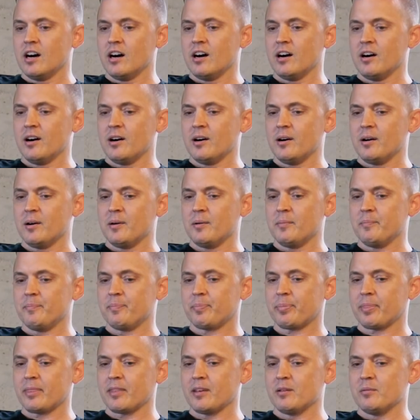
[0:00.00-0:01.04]

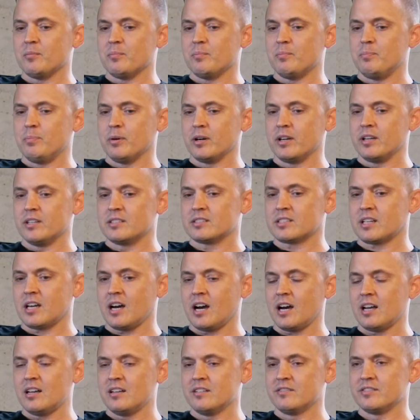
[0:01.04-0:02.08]
But it's
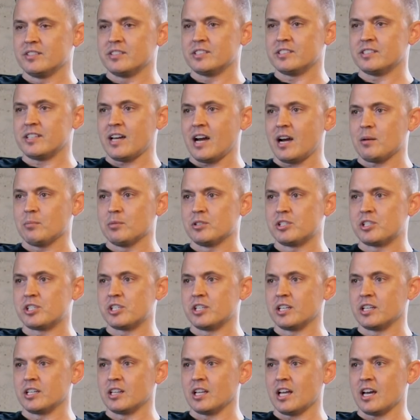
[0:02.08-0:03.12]
kind of
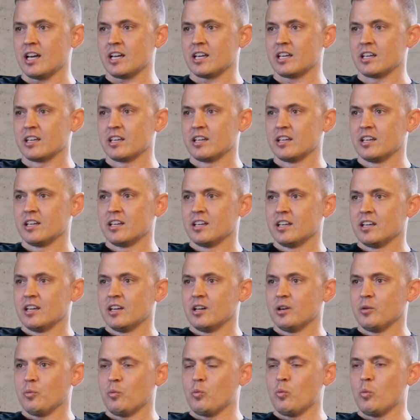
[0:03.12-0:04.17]
establishing like
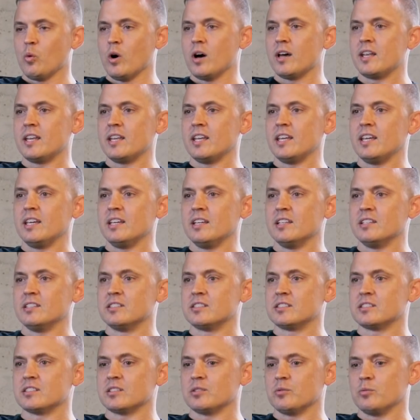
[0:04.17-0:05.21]
what
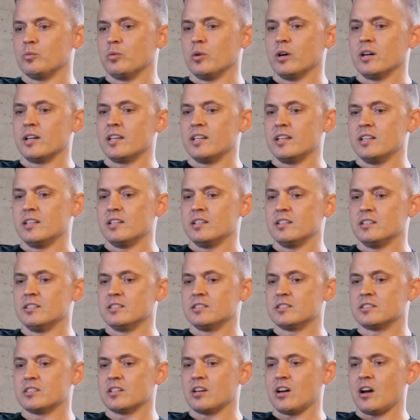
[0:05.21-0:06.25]
is
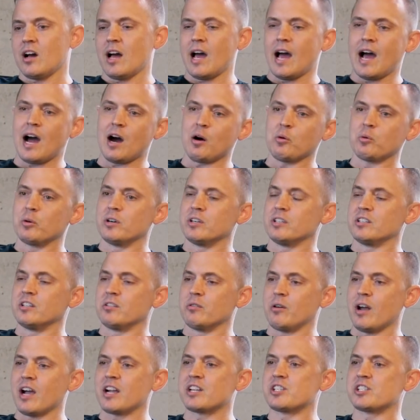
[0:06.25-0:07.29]
our
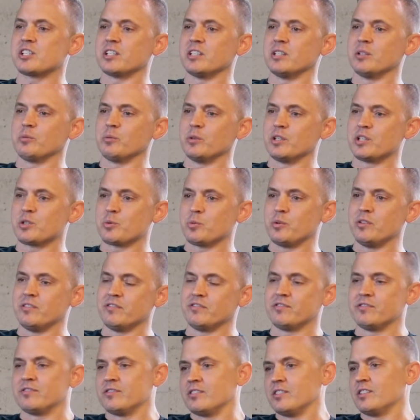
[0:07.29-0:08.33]
direction, which
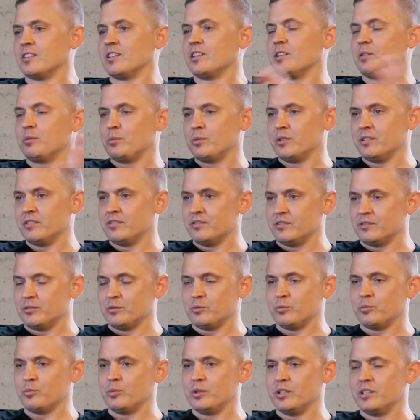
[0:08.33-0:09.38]
we
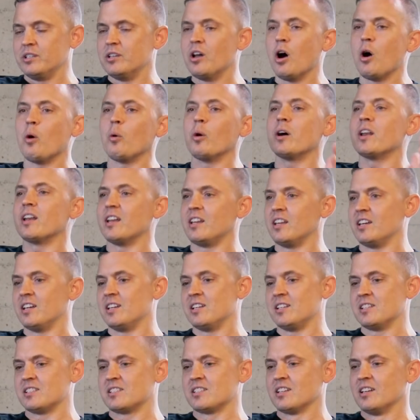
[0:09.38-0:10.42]
know what it
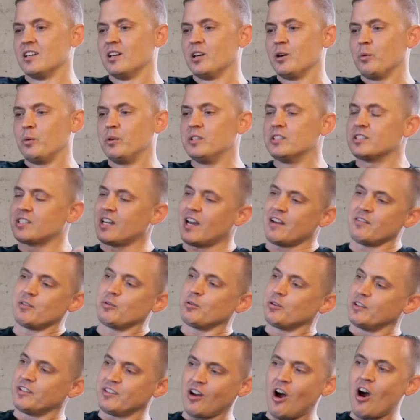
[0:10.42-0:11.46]
is. We just
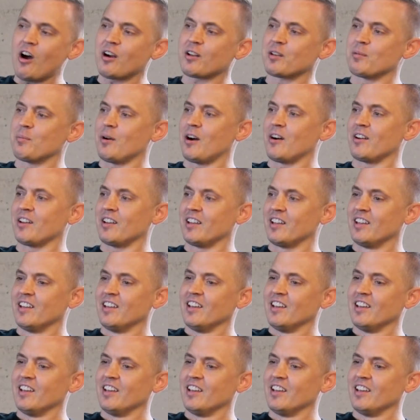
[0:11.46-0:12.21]
haven't really talked about it.